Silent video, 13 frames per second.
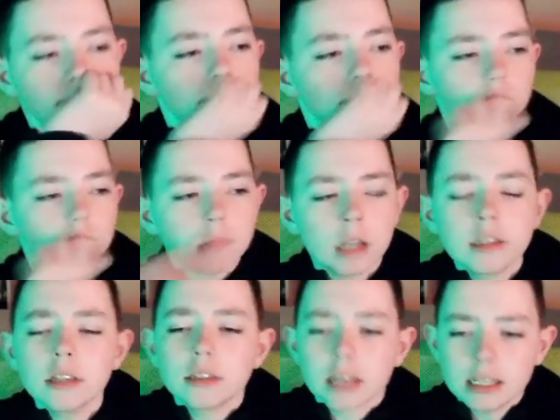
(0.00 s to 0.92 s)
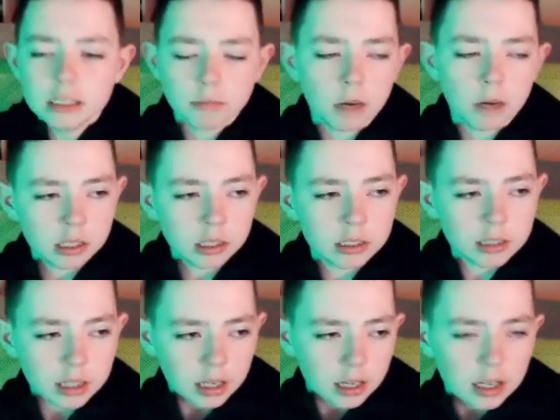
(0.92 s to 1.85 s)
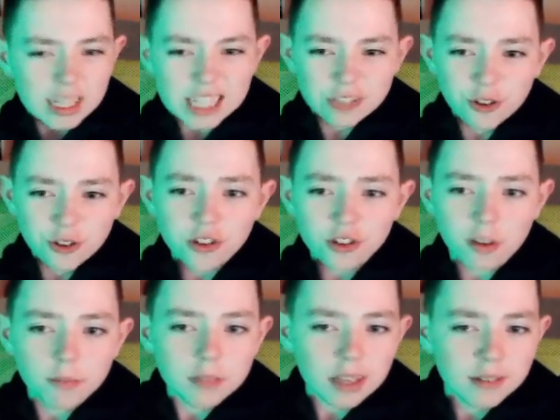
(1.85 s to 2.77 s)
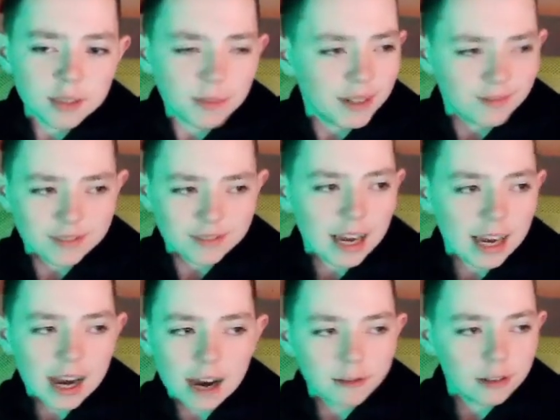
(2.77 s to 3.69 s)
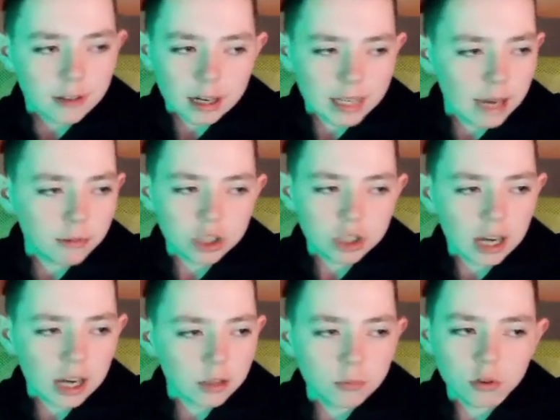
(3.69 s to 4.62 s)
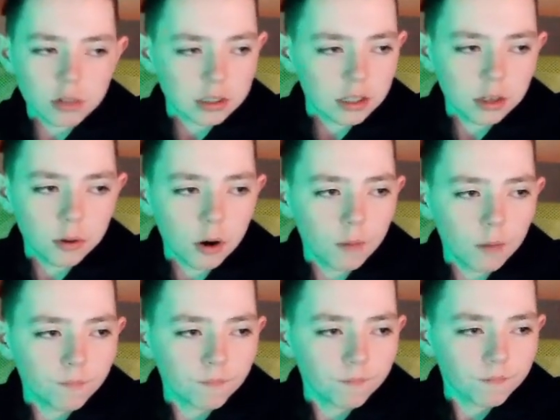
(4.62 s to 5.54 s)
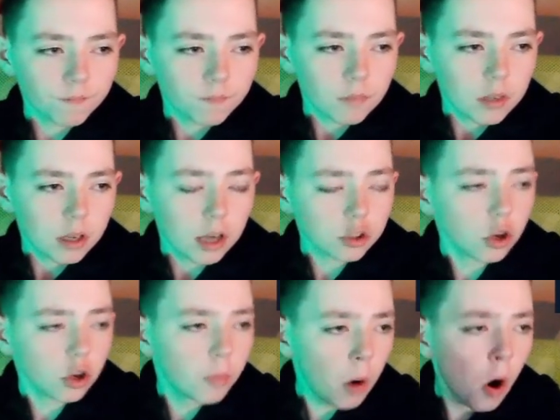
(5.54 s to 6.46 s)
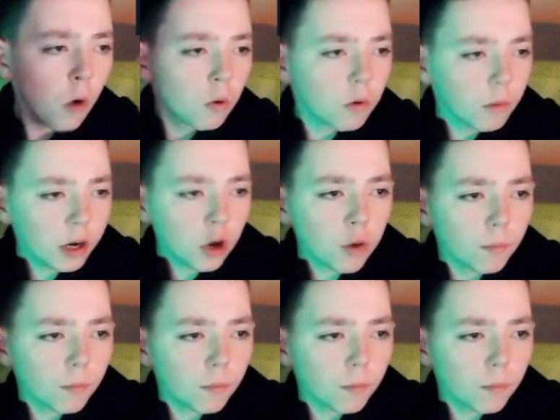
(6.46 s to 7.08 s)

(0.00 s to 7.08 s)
London Dykes, man, he's good sometimes, but nah, I kept Shea Adams on, I tell you what. That's our ball! Went out!